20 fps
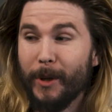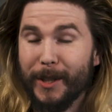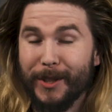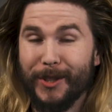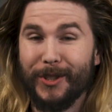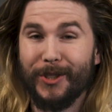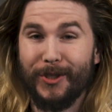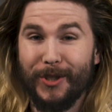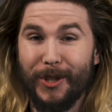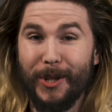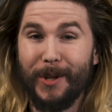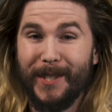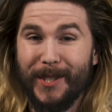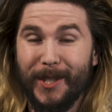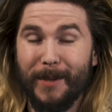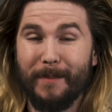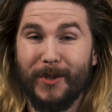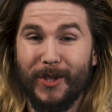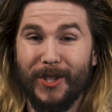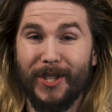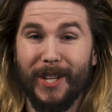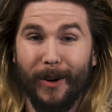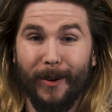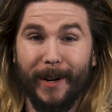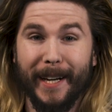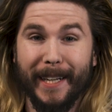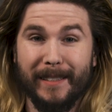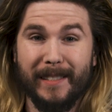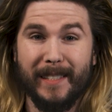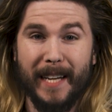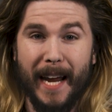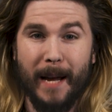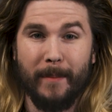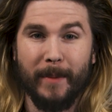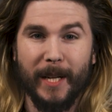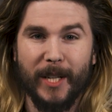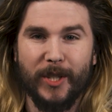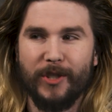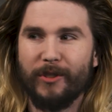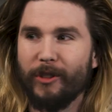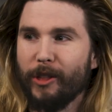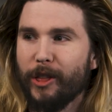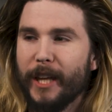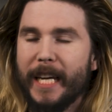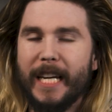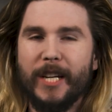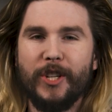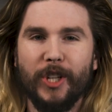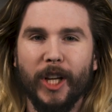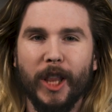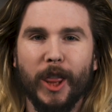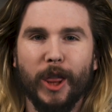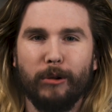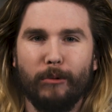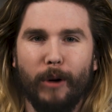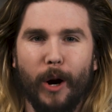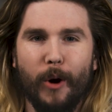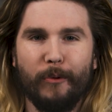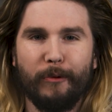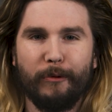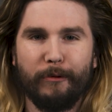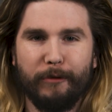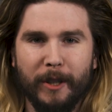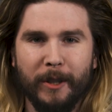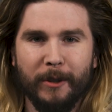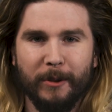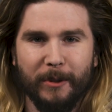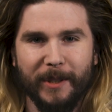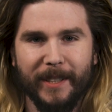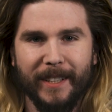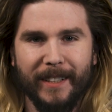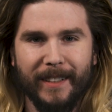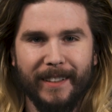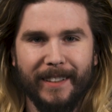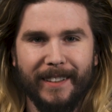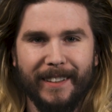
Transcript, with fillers: would do some serious damage. He should throw food.